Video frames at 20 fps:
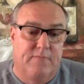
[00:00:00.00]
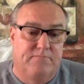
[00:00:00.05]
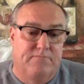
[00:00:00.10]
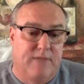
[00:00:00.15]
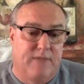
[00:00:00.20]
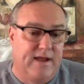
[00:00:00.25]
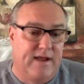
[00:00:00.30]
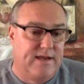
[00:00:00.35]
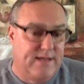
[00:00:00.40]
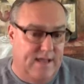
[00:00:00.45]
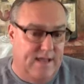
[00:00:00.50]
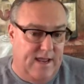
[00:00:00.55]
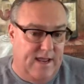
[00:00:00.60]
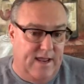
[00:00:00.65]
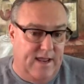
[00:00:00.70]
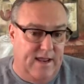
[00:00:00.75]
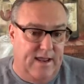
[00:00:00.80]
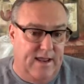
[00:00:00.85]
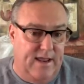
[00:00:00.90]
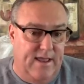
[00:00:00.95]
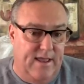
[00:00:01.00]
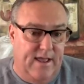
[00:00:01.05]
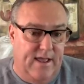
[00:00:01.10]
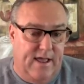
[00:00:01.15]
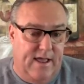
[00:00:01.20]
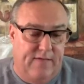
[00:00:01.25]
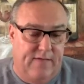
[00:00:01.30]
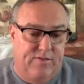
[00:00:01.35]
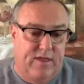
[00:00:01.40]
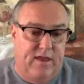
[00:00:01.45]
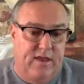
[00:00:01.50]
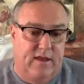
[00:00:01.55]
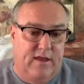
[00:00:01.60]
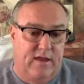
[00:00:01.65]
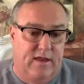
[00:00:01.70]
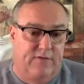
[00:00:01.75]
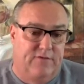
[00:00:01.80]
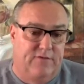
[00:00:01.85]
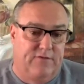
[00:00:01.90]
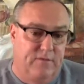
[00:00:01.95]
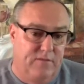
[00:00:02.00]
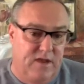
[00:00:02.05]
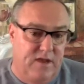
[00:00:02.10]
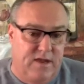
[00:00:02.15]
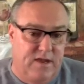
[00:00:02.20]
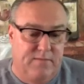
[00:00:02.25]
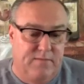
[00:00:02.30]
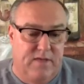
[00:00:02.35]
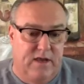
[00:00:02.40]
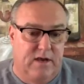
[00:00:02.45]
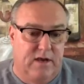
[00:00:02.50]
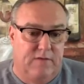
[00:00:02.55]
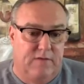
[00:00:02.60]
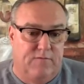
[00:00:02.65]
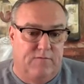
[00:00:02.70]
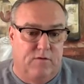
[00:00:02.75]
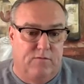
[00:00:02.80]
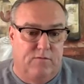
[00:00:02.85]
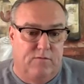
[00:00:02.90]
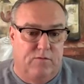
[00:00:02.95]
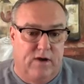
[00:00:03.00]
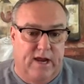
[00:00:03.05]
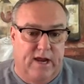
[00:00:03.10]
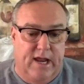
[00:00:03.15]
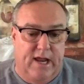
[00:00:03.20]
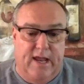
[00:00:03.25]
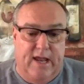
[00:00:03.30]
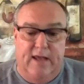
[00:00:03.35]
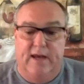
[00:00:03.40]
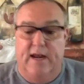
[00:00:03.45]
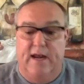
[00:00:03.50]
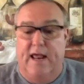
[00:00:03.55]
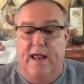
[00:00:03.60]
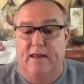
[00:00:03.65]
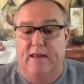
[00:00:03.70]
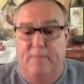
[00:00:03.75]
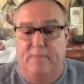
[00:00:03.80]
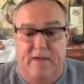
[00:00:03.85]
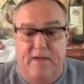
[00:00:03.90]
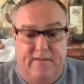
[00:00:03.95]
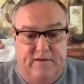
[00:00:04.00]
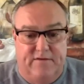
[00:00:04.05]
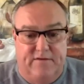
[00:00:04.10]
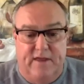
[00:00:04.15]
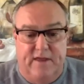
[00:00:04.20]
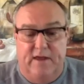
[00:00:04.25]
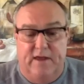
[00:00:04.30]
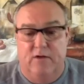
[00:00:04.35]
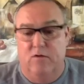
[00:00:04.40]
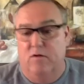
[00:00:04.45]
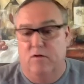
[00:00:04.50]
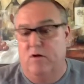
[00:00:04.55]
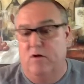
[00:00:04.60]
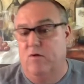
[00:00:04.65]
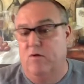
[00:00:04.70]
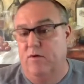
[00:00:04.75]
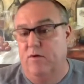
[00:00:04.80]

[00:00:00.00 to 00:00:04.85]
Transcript: Mike King, I think, is to be commended for bringing in an Adam Alexander or Chris